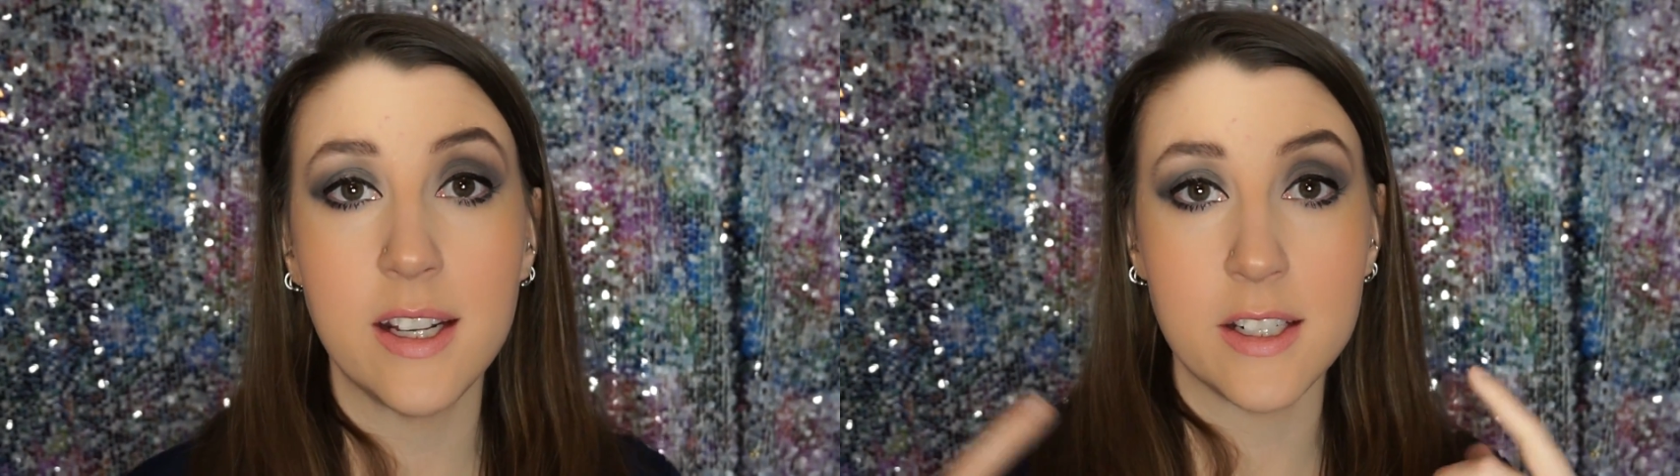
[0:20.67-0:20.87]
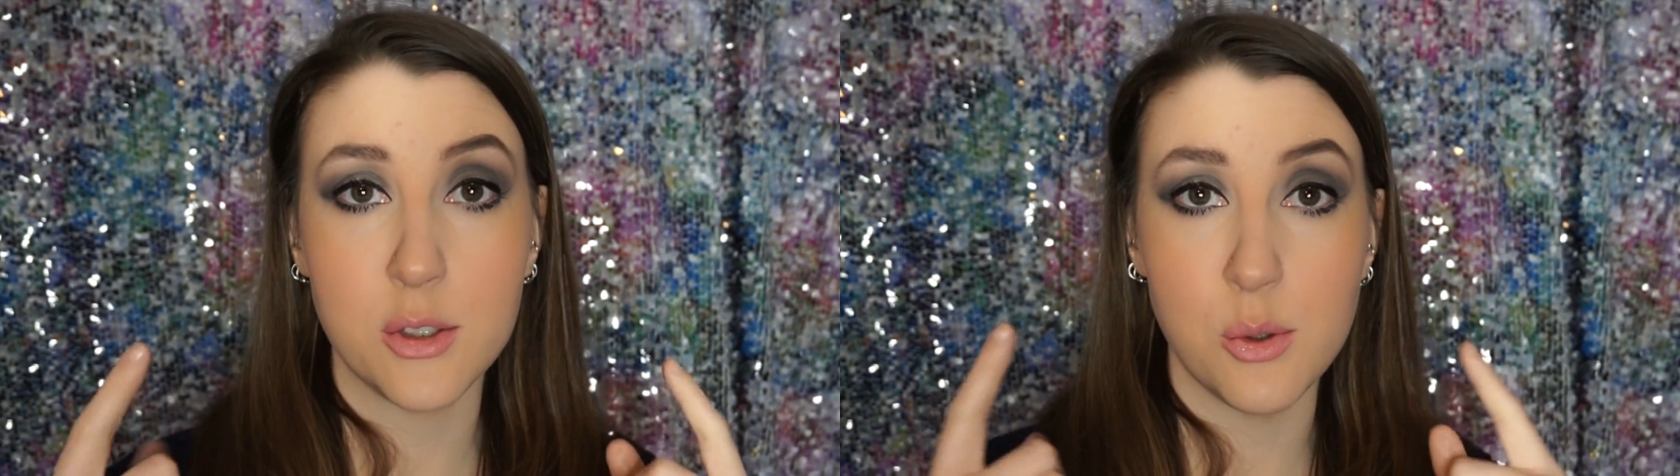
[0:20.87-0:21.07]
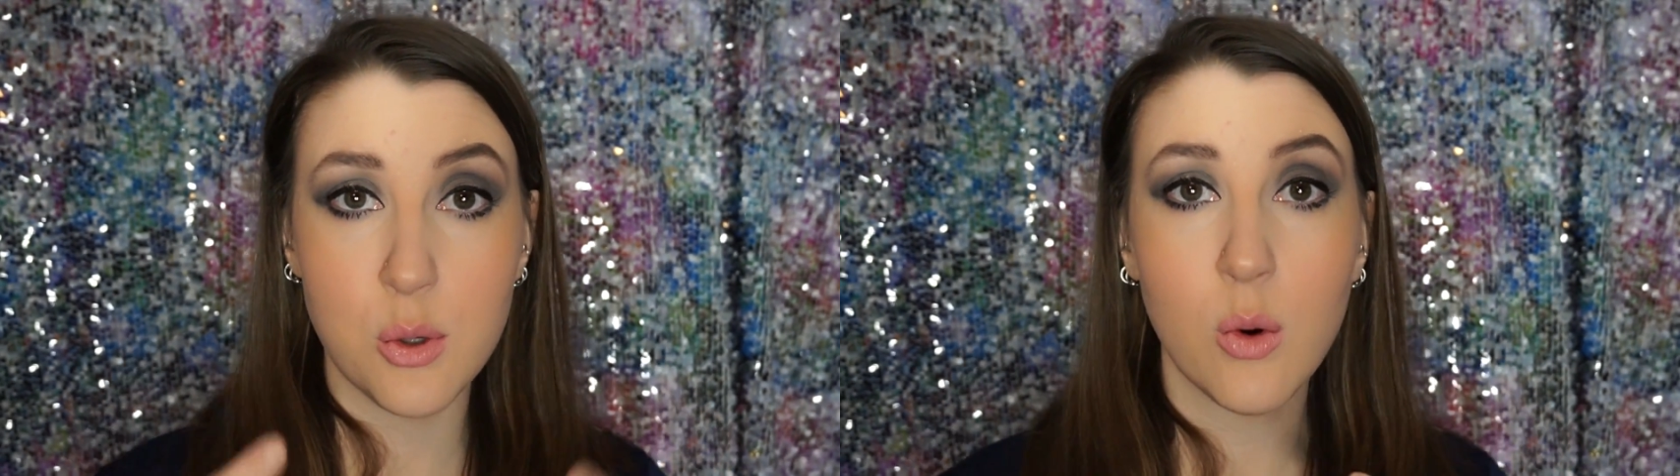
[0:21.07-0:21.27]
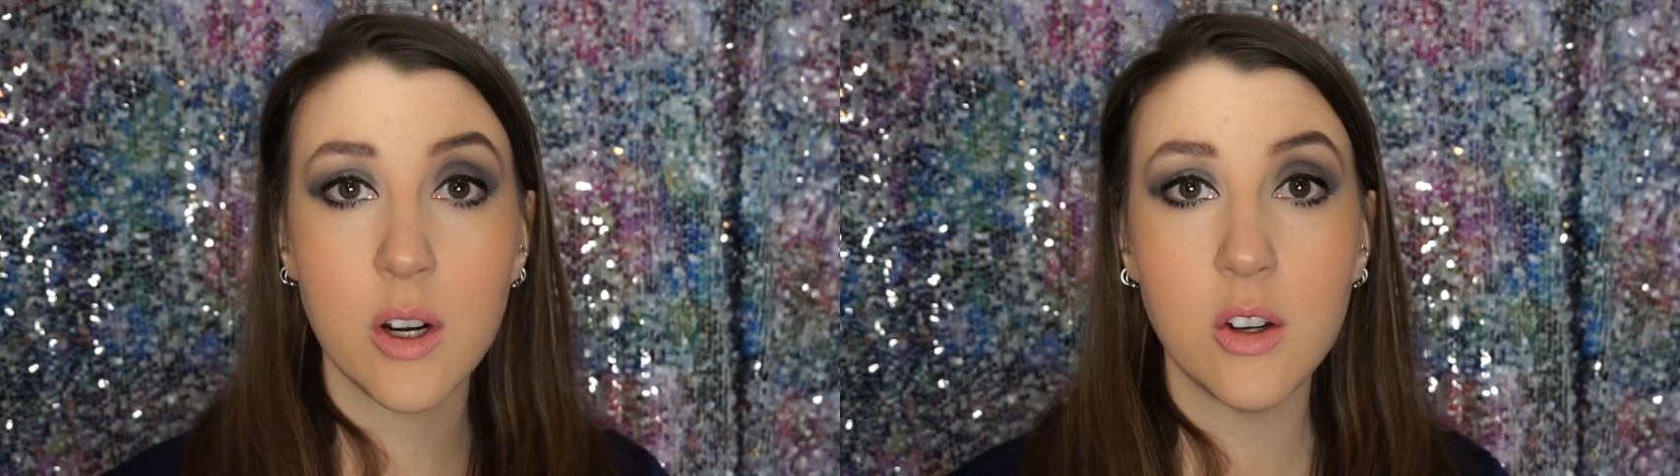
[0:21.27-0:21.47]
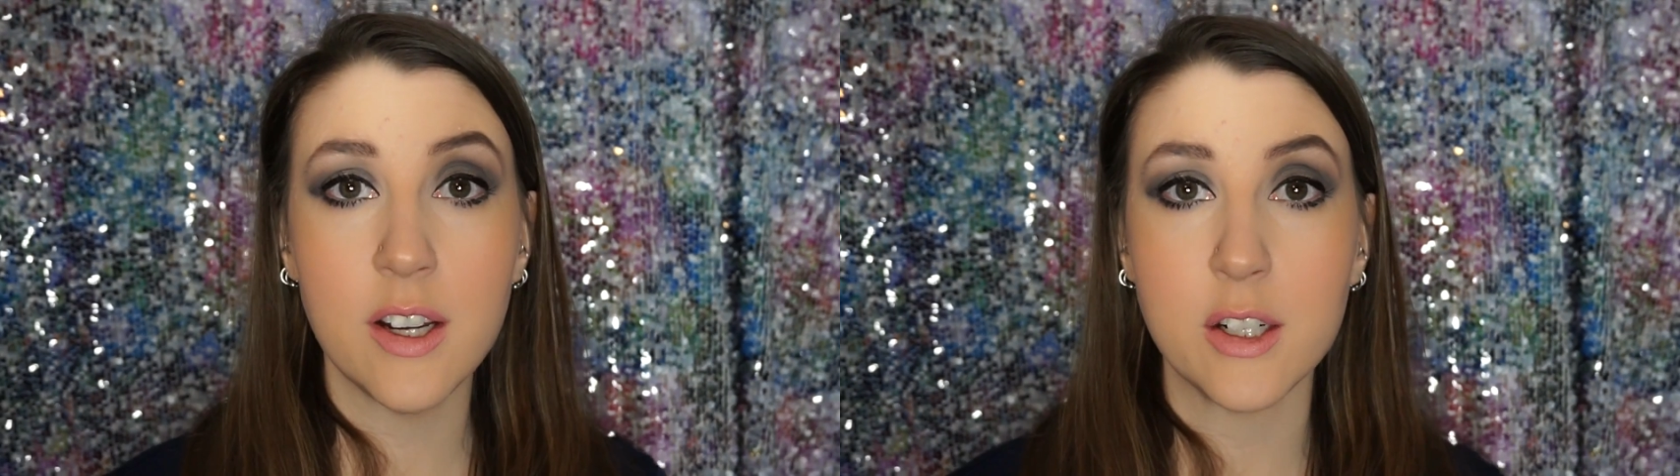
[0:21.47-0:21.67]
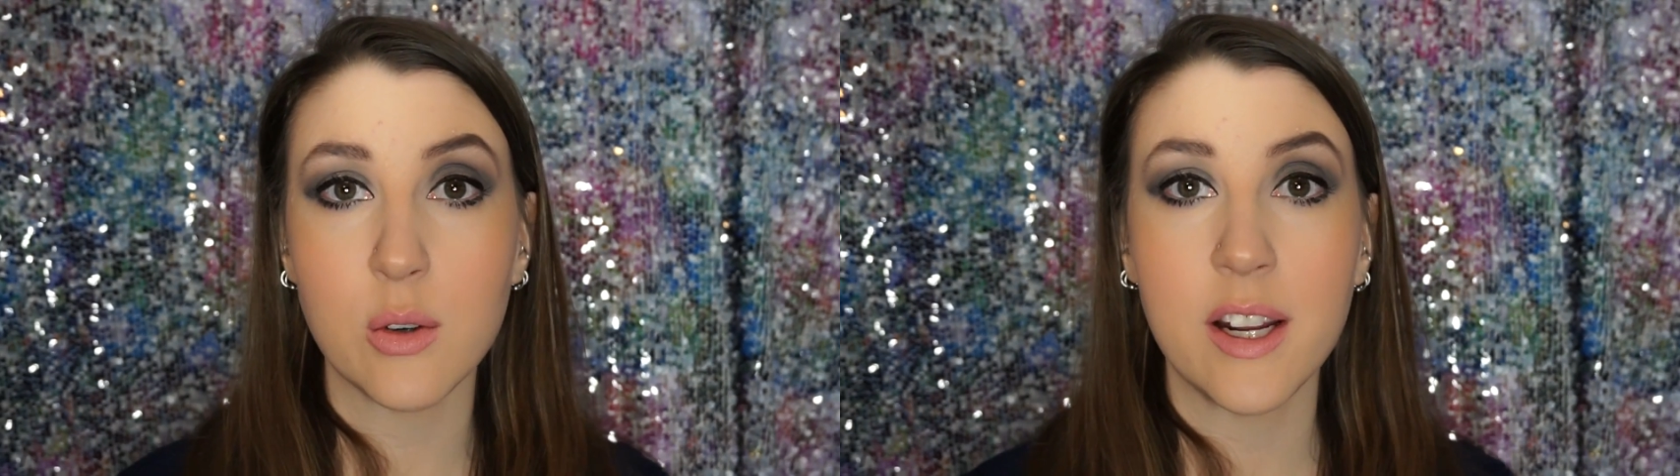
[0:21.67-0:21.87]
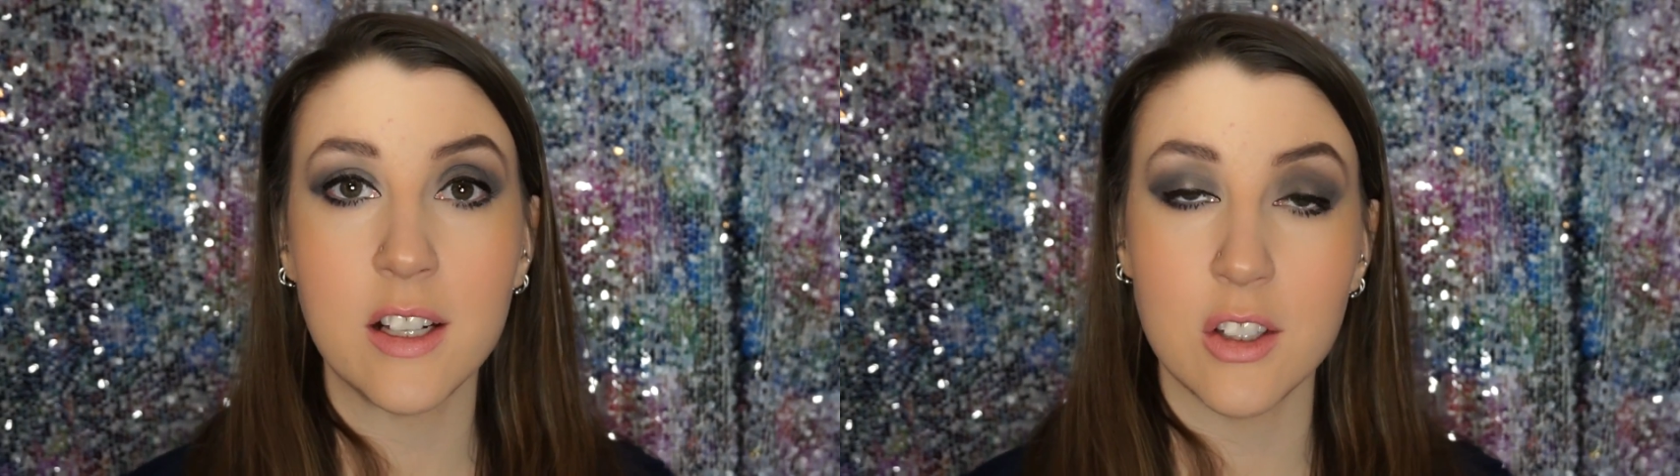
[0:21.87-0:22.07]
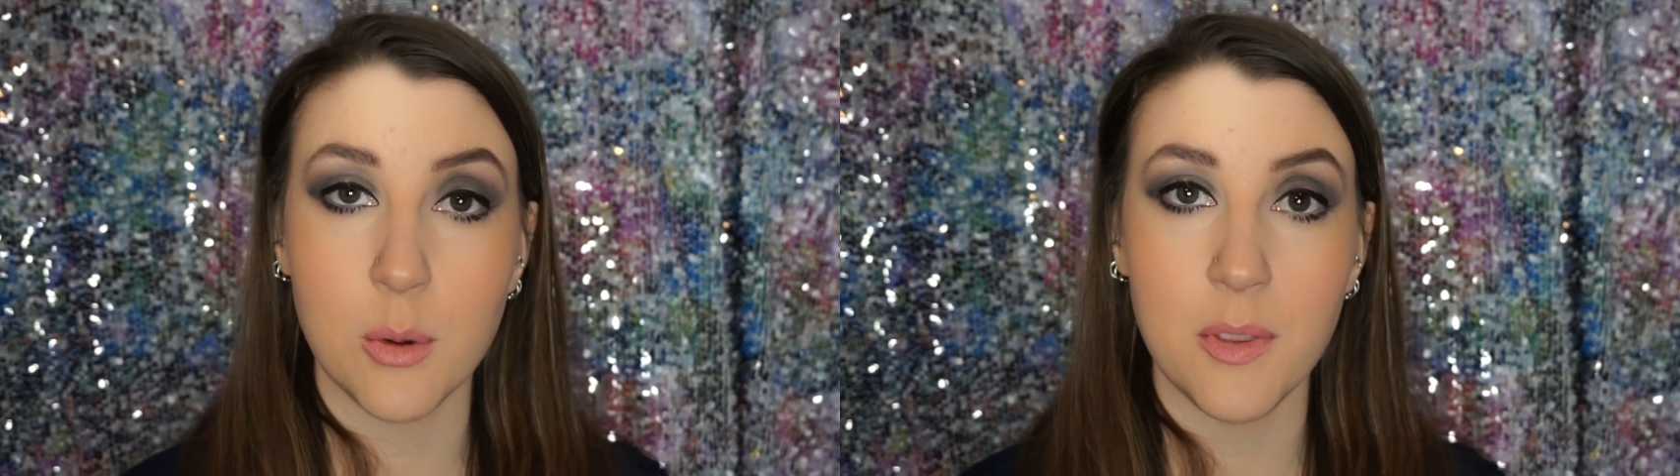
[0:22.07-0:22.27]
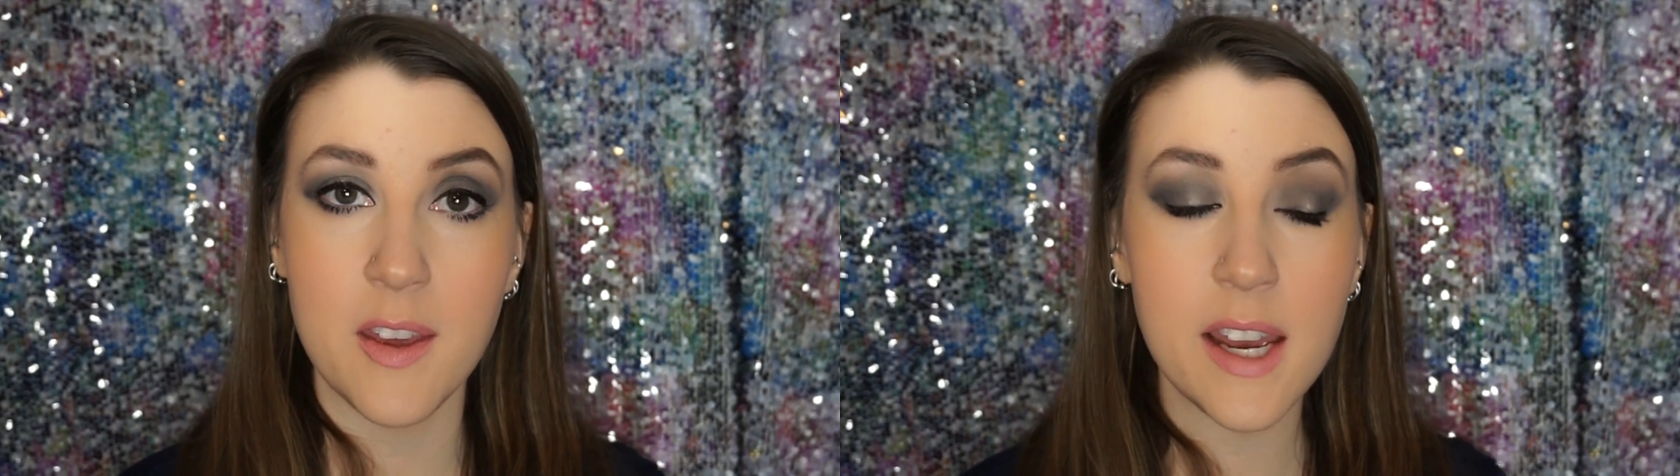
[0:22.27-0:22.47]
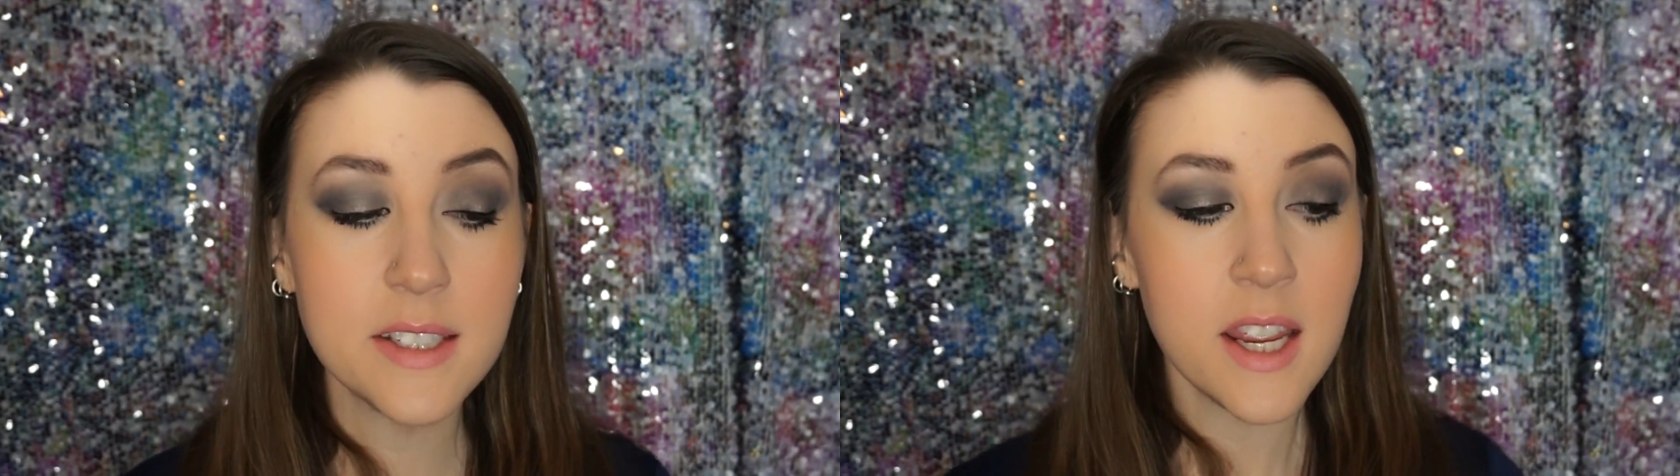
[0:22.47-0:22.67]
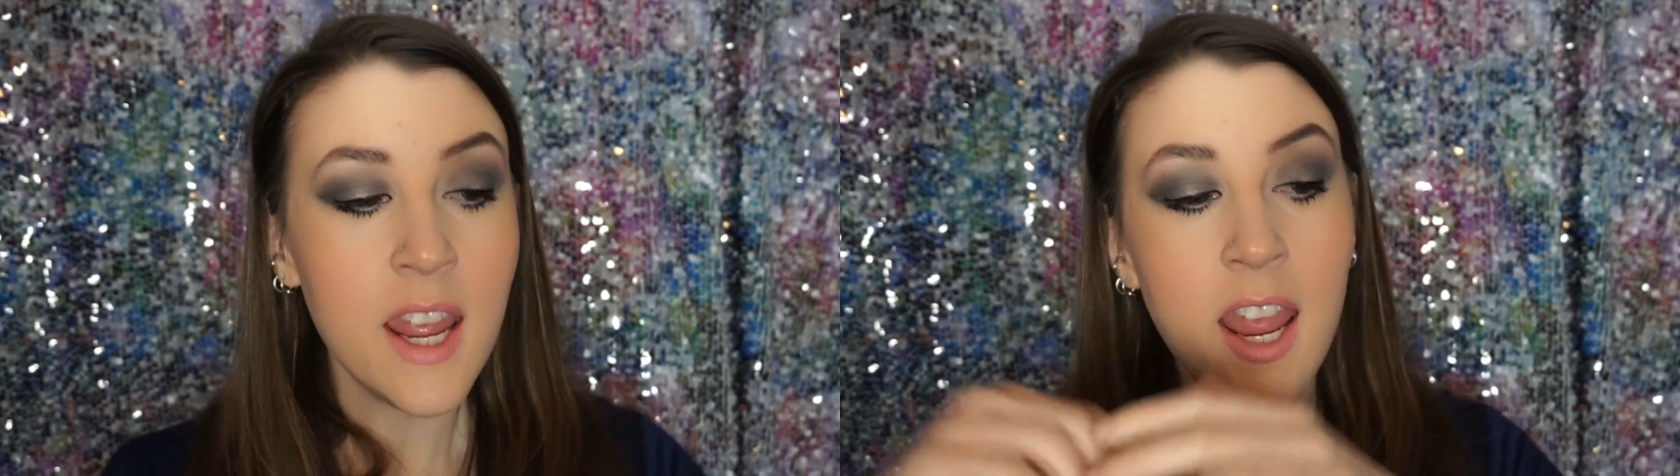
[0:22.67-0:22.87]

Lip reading: in a tutorial and create a look with that.